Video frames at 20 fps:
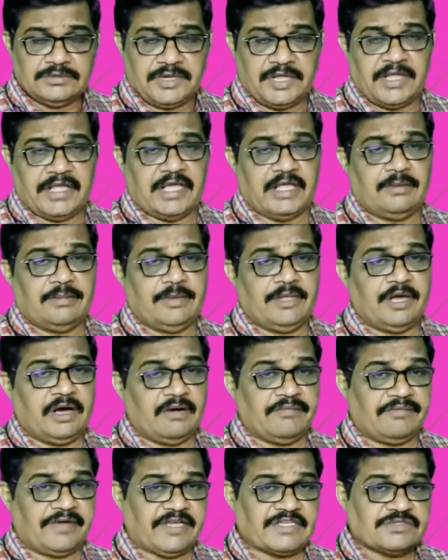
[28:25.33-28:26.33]
taken B
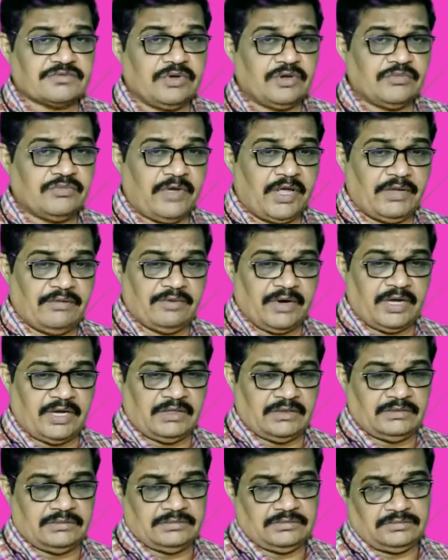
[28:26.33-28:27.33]
of x1,
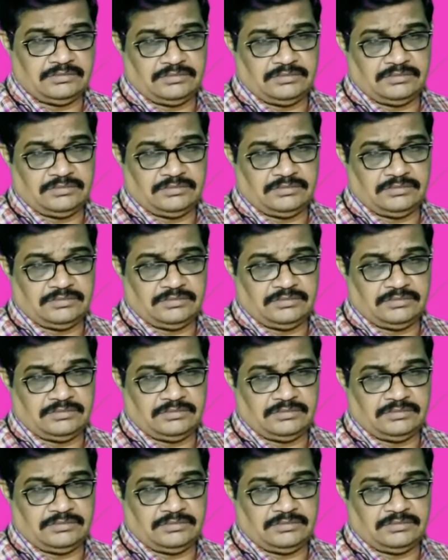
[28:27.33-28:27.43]
y1,